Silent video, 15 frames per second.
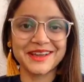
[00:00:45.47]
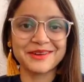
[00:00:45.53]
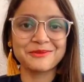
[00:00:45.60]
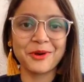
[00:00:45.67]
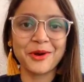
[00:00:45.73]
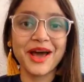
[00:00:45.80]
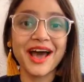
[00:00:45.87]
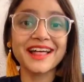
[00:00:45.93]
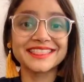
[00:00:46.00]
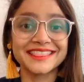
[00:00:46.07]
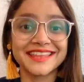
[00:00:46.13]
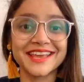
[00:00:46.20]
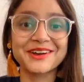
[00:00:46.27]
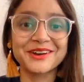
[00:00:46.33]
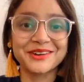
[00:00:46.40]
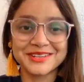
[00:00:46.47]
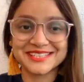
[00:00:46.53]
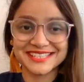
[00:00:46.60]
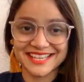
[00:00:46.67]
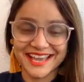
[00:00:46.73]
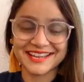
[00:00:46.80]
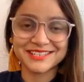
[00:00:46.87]
what are they gonna
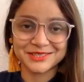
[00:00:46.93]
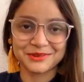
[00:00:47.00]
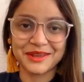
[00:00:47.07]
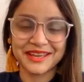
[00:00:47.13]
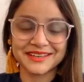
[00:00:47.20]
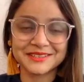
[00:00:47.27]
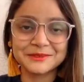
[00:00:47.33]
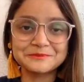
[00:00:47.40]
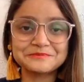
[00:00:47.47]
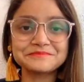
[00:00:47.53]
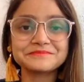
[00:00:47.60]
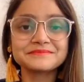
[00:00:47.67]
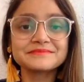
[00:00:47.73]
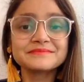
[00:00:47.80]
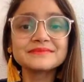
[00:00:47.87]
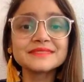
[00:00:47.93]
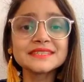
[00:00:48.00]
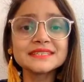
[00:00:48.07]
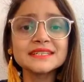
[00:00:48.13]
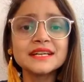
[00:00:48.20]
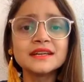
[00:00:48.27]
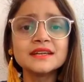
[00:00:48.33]
say to it.
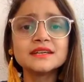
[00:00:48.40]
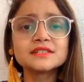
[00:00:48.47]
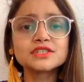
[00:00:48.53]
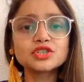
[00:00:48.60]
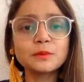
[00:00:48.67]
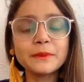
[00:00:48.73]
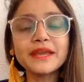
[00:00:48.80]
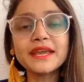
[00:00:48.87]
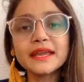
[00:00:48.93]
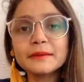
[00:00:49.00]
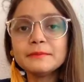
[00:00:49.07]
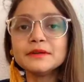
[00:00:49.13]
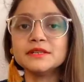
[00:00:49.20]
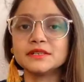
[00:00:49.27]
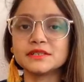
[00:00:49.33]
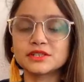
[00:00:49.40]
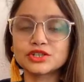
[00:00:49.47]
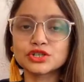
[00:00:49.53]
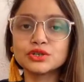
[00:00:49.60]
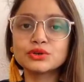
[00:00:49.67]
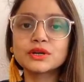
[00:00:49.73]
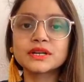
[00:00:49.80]
To be able
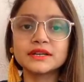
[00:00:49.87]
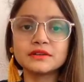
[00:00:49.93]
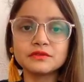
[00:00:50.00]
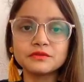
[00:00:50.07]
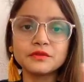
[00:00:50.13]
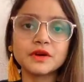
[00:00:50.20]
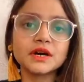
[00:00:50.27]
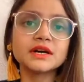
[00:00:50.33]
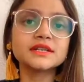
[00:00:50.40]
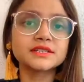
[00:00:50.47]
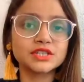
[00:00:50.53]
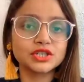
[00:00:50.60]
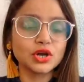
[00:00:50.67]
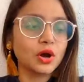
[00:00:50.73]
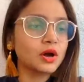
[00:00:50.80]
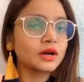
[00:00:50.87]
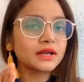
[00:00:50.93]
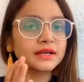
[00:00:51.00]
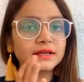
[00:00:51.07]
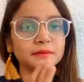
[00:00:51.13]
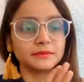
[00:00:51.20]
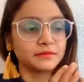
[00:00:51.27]
to convert
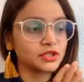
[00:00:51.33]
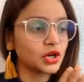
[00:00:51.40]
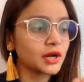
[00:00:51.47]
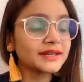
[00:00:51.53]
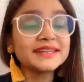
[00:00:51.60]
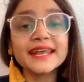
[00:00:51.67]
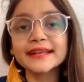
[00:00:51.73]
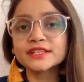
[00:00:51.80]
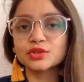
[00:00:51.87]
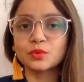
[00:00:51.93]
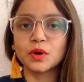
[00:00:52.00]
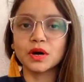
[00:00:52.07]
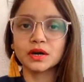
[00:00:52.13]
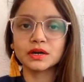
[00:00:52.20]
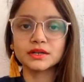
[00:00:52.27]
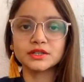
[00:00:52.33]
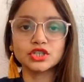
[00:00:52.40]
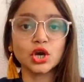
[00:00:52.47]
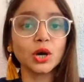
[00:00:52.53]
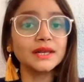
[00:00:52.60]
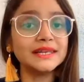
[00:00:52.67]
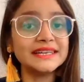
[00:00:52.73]
your network,
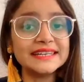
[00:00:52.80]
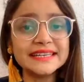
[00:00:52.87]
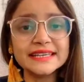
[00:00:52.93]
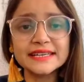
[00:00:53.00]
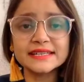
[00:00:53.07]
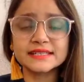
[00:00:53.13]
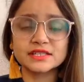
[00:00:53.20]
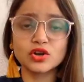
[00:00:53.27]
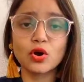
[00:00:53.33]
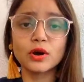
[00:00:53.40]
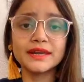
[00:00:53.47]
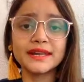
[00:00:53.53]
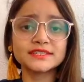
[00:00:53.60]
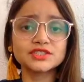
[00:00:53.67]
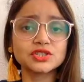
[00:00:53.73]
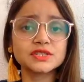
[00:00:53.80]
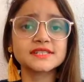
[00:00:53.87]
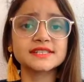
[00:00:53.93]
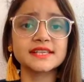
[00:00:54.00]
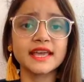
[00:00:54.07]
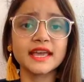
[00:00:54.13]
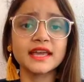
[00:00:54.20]
your leads, or let's just
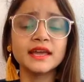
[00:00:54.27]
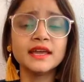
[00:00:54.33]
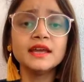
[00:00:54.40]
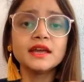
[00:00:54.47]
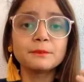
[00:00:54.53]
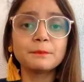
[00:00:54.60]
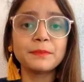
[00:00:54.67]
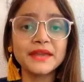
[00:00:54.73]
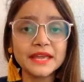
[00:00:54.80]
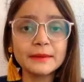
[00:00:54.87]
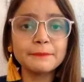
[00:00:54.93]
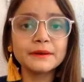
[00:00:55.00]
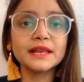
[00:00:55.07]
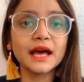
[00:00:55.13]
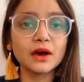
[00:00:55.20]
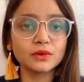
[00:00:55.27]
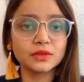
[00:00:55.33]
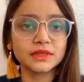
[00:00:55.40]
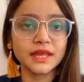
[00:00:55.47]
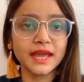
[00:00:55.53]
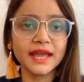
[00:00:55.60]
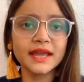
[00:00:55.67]
say people
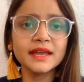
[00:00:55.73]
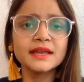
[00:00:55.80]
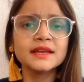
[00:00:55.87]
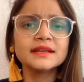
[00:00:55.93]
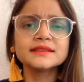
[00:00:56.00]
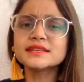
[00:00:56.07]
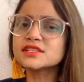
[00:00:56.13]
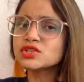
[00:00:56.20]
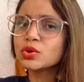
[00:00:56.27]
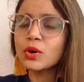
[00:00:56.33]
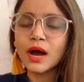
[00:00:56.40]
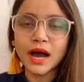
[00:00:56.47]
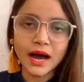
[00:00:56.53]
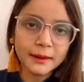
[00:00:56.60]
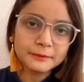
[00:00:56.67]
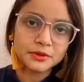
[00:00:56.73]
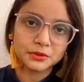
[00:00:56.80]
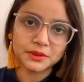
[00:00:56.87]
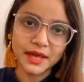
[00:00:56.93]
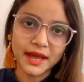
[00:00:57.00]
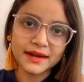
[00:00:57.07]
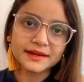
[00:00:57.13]
out there, there's no harm to
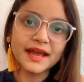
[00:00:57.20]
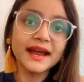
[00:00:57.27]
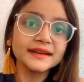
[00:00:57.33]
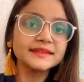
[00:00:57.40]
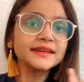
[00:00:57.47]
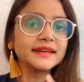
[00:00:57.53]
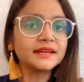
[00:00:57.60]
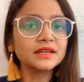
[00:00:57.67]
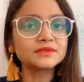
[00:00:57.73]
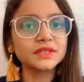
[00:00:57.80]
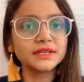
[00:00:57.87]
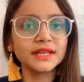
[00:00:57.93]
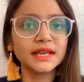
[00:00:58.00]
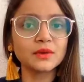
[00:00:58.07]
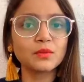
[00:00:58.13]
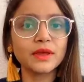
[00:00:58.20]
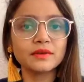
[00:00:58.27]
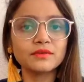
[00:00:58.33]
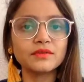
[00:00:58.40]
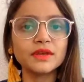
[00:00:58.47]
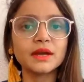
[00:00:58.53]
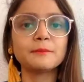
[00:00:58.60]
that. At the end of the day,
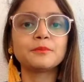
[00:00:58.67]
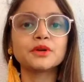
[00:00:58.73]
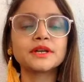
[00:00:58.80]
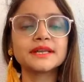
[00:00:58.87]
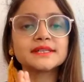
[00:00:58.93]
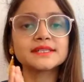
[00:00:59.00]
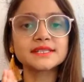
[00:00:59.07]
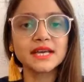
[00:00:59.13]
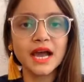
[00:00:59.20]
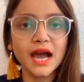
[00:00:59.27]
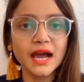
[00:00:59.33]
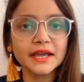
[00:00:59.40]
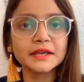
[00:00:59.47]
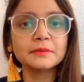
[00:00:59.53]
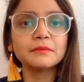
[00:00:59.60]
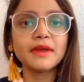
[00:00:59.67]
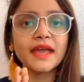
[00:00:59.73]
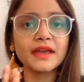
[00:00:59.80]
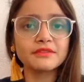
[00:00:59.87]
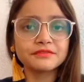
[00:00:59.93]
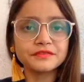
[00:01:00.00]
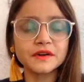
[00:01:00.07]
when we are putting time,
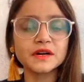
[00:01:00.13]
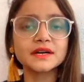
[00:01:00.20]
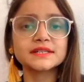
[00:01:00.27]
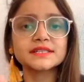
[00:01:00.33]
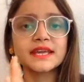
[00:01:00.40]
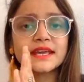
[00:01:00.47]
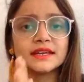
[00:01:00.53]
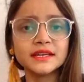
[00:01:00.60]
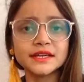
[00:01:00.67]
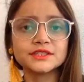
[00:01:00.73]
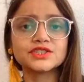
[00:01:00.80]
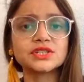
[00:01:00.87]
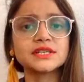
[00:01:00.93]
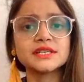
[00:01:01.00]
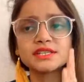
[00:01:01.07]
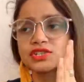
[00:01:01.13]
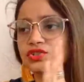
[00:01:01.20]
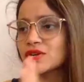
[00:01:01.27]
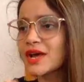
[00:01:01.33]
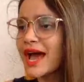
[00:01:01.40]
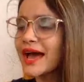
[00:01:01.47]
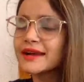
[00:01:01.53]
effort, energy,
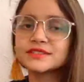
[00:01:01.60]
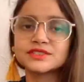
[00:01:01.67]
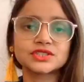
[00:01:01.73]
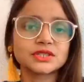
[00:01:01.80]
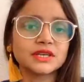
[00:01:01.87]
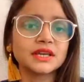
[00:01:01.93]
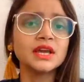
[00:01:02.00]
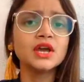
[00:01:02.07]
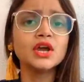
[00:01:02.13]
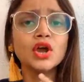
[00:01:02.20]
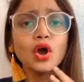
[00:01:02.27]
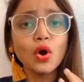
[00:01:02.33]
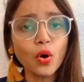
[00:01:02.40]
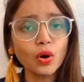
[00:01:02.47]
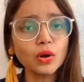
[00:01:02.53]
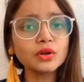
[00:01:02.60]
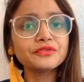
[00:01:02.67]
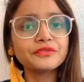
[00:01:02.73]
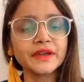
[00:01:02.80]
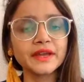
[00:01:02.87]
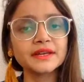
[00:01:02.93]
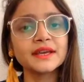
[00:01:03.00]
strategy, all
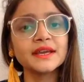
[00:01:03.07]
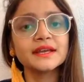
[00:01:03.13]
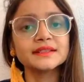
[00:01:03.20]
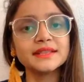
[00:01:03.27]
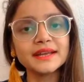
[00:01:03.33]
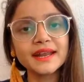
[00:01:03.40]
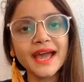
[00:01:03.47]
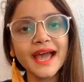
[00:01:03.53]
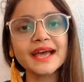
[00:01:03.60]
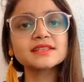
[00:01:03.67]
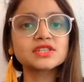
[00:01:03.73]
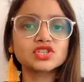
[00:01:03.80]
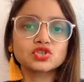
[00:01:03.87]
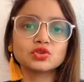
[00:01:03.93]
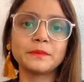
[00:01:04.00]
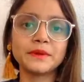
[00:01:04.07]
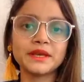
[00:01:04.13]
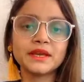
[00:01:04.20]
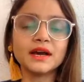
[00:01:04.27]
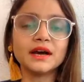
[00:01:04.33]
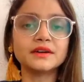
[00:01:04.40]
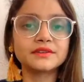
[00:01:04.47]
of it, there has
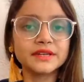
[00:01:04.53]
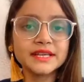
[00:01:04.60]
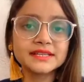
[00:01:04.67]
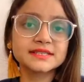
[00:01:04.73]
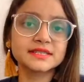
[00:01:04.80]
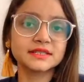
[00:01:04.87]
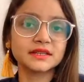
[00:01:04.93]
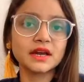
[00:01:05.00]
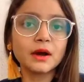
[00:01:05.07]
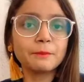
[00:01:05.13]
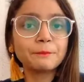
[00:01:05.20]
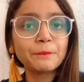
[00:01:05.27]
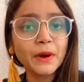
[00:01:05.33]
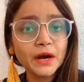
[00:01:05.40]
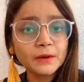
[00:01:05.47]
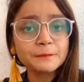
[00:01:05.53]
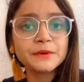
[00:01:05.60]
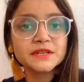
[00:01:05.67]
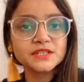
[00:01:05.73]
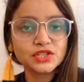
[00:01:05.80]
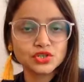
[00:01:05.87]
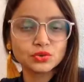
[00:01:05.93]
be a reason, a
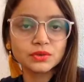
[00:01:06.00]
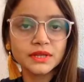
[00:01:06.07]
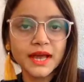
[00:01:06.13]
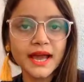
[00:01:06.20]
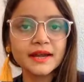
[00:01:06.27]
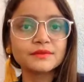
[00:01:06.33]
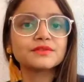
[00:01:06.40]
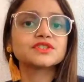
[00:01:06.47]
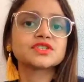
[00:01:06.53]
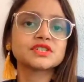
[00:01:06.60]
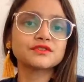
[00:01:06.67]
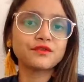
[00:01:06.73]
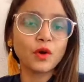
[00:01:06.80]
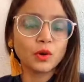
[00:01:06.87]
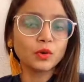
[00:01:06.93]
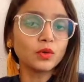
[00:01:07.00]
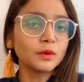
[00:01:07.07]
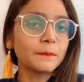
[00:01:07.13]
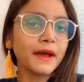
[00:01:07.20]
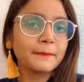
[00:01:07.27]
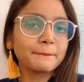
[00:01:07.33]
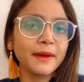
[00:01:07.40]
purpose to that, which is followed
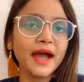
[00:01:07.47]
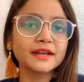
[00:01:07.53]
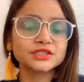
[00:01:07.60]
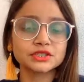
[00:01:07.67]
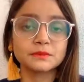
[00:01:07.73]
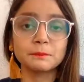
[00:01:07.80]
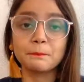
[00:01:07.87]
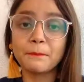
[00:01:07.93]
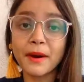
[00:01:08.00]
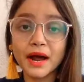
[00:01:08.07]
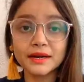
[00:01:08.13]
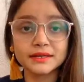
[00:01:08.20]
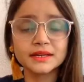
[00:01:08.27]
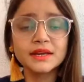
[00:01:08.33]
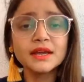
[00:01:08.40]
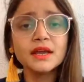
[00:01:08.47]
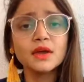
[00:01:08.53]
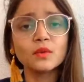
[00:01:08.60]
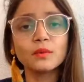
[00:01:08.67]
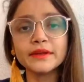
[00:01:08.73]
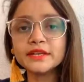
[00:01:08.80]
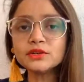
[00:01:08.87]
by passion. But
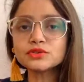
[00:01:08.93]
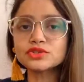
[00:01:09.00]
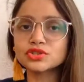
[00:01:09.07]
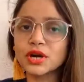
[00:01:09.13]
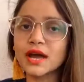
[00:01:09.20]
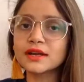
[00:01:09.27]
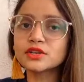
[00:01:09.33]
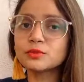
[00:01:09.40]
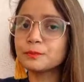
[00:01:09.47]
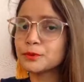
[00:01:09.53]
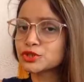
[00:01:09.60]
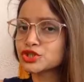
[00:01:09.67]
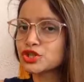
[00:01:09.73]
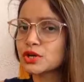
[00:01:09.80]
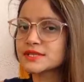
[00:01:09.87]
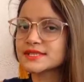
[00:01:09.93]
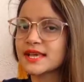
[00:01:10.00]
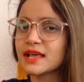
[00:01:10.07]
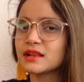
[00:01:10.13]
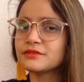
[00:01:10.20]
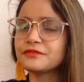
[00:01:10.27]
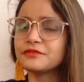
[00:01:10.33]
when you try to push
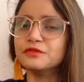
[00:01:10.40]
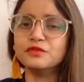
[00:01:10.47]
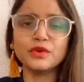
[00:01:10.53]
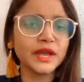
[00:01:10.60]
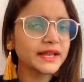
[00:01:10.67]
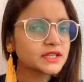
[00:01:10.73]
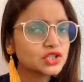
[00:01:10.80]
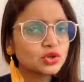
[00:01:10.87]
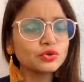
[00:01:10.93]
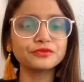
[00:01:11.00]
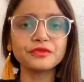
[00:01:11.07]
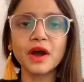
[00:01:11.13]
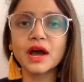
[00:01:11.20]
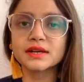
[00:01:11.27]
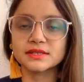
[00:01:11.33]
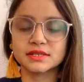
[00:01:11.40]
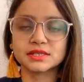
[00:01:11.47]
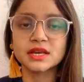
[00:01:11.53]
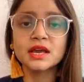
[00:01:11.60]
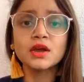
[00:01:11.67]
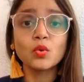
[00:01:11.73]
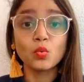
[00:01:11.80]
yourself way too fast,
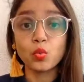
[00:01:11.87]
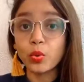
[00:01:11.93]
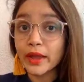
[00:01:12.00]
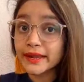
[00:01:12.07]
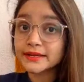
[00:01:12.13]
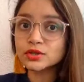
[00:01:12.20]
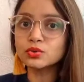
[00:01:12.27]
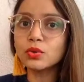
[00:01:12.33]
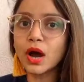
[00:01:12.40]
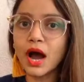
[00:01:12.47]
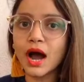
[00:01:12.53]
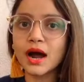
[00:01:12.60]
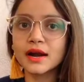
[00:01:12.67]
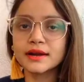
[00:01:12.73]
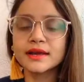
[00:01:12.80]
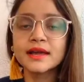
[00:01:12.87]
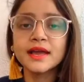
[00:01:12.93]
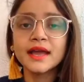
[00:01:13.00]
way too hard,